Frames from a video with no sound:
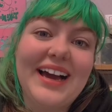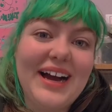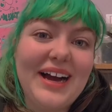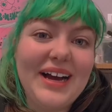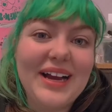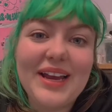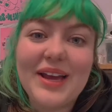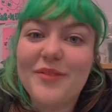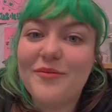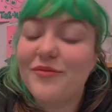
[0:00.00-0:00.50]

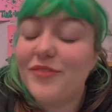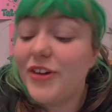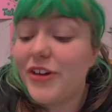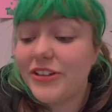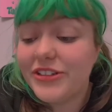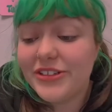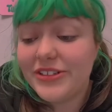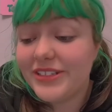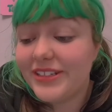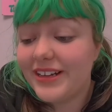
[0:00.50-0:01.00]
I am far
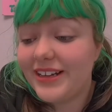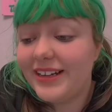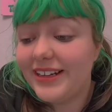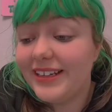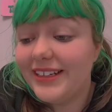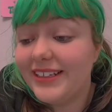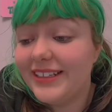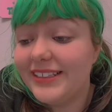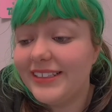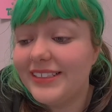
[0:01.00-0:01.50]
too
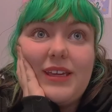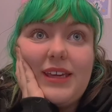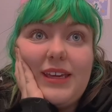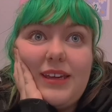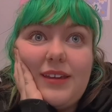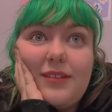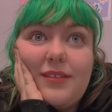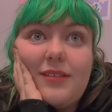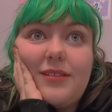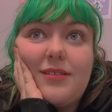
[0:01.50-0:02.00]
tired.
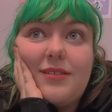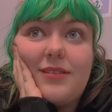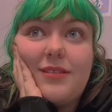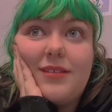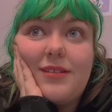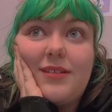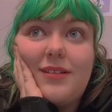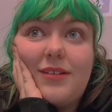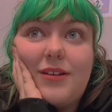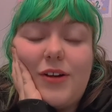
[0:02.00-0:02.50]
Eth
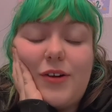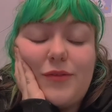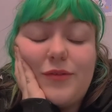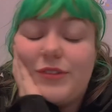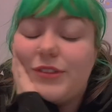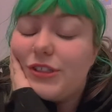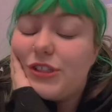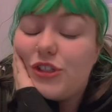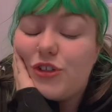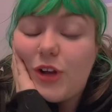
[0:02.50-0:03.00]

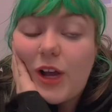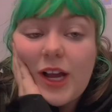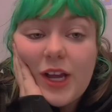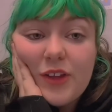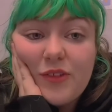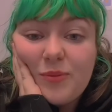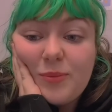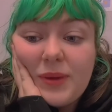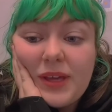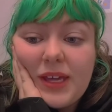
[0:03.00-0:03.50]
offered to
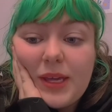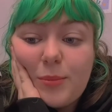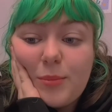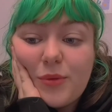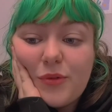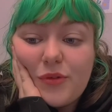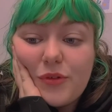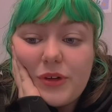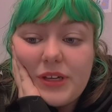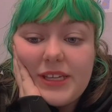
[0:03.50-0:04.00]
drive me
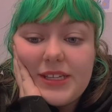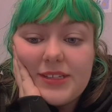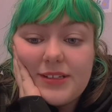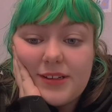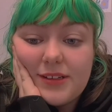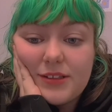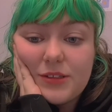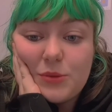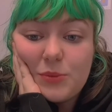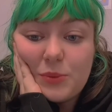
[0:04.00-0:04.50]
before he
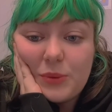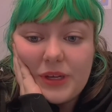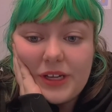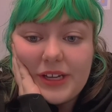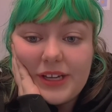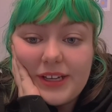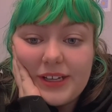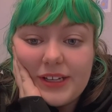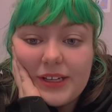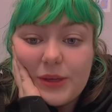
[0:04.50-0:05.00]
started
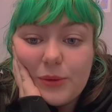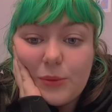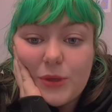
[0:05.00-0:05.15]
work,